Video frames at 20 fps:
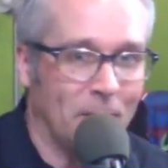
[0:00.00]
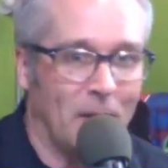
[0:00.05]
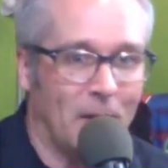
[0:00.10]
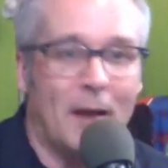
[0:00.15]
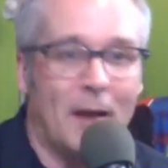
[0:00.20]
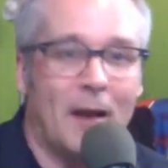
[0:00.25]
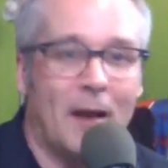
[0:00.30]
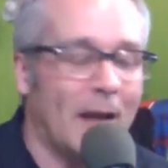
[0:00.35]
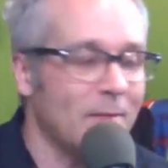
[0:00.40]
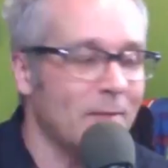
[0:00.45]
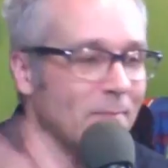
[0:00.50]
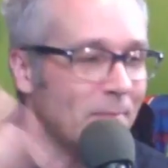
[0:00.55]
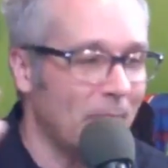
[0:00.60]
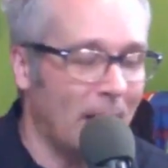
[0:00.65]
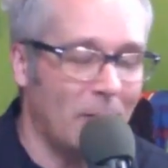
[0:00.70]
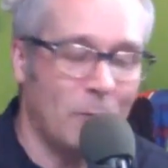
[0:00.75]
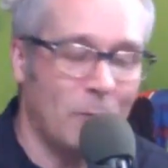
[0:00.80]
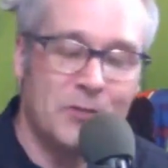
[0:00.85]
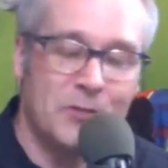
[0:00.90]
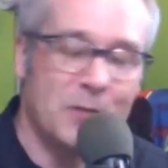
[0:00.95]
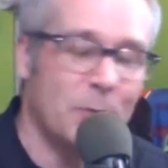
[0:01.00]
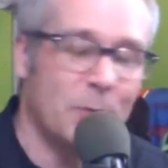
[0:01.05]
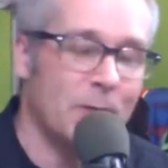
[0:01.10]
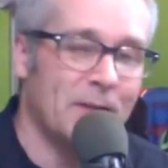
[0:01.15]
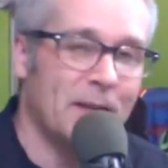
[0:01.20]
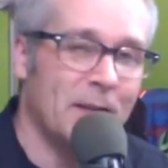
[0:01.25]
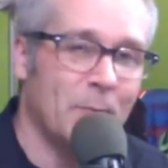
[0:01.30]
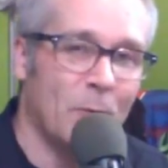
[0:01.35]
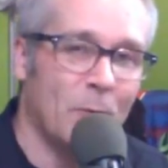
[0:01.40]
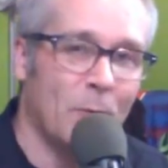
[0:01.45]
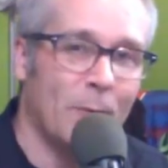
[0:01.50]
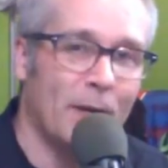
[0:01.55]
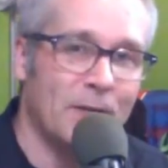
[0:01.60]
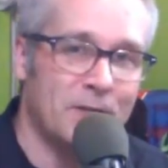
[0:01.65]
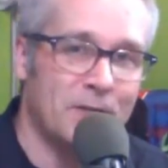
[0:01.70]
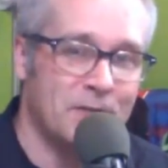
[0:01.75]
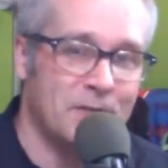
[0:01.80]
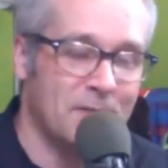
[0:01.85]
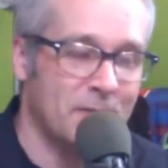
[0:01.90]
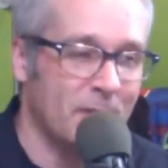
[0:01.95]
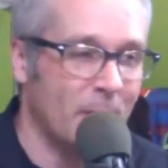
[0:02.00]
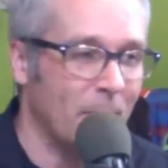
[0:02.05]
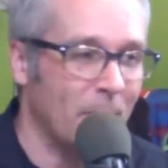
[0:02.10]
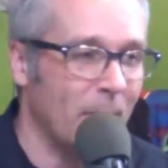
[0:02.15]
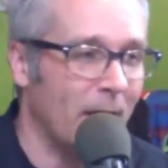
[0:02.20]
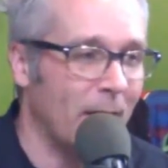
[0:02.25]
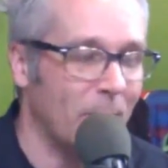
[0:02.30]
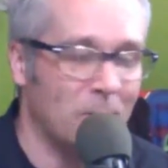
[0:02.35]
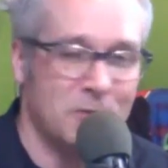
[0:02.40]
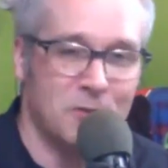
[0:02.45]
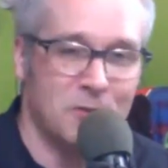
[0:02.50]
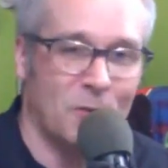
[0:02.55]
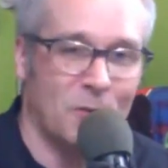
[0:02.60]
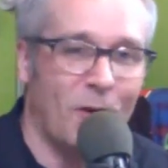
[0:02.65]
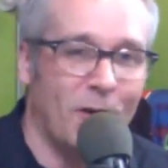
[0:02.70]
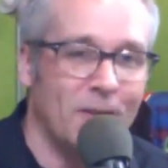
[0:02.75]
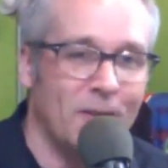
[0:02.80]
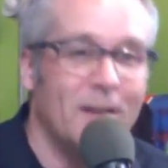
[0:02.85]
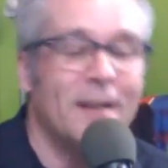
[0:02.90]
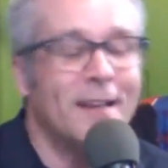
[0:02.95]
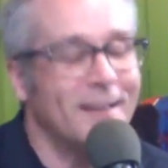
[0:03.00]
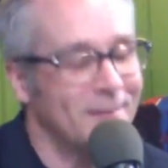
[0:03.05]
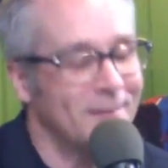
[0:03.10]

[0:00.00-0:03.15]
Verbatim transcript: I, I, I wish I would have taken more pictures of them. I was so caught.